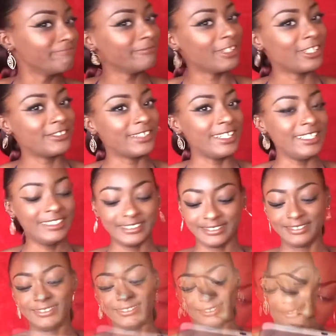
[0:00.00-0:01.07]
Alright.
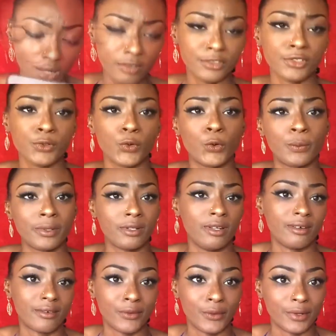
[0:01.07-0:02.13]
How do you open
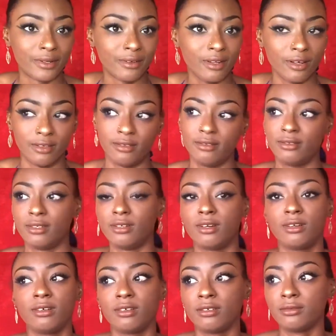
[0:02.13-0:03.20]
a coconut?
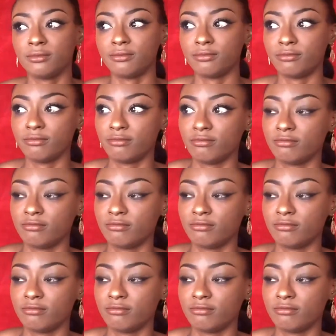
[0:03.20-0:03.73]
The